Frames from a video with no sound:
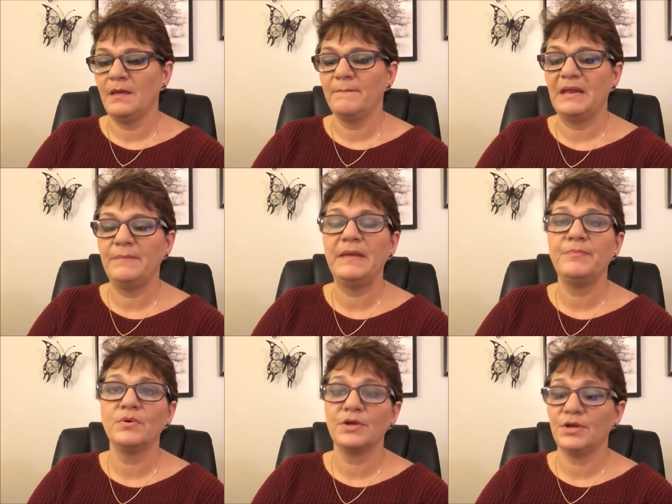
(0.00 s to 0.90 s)
Many
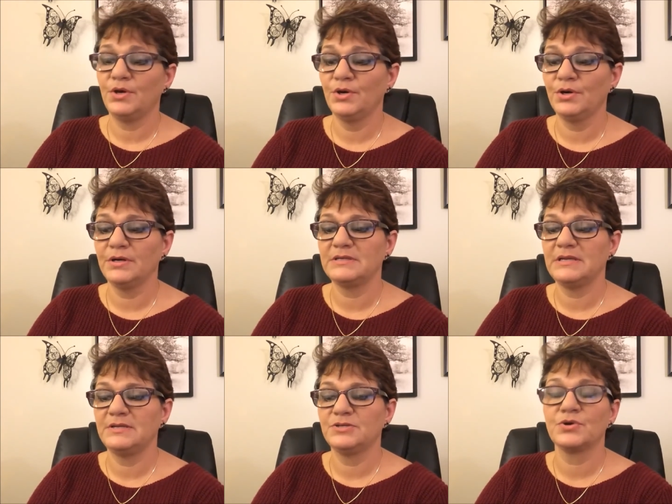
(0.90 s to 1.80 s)
people get hooked
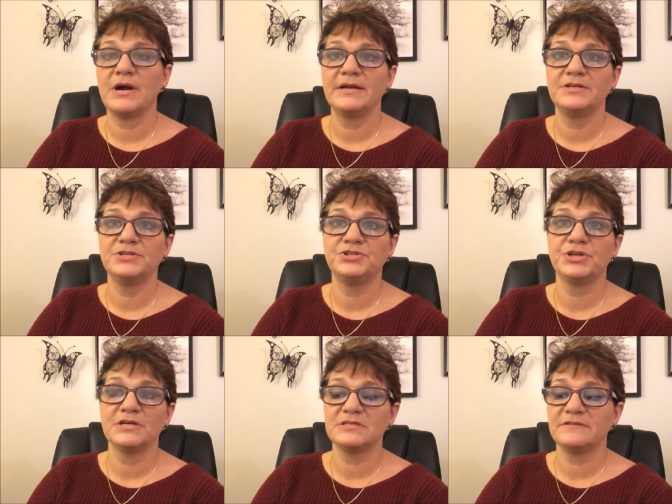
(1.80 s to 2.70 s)
into trying to
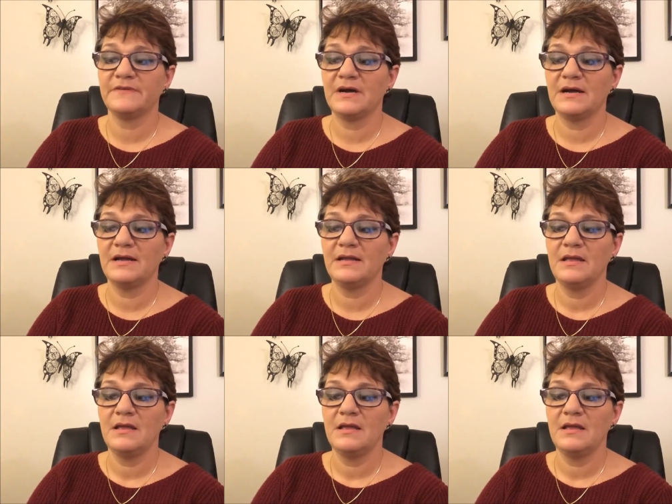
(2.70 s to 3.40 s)
justify,